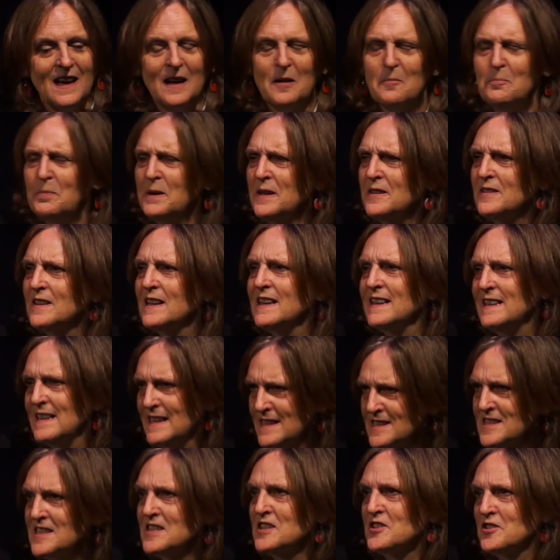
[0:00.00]
But it
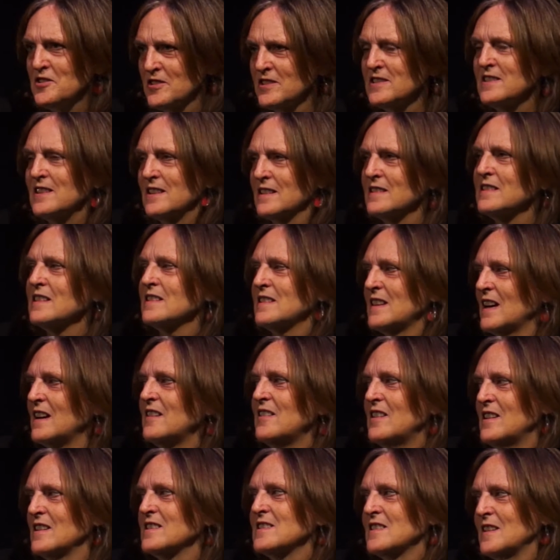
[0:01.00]
is interesting that
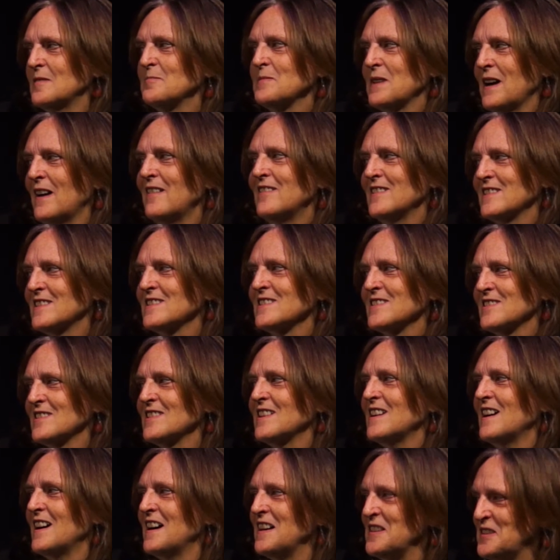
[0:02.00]
there are some characters
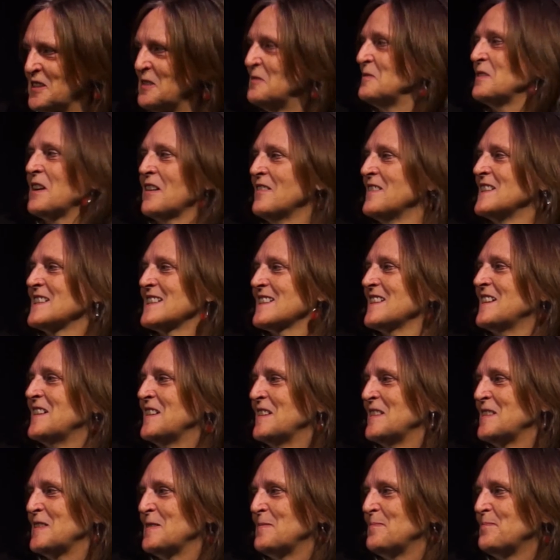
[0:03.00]
I don't go
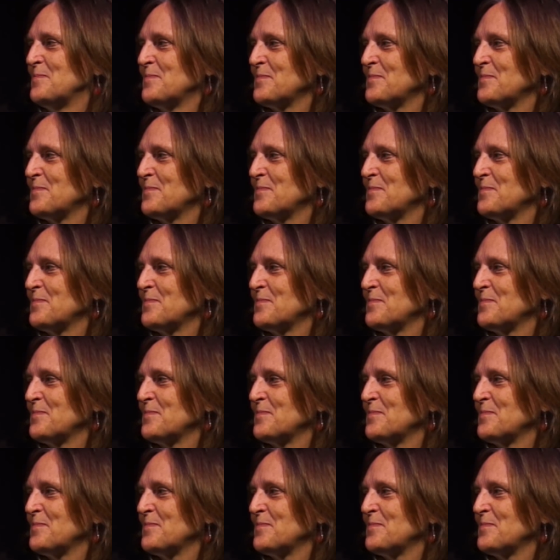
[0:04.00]
inside.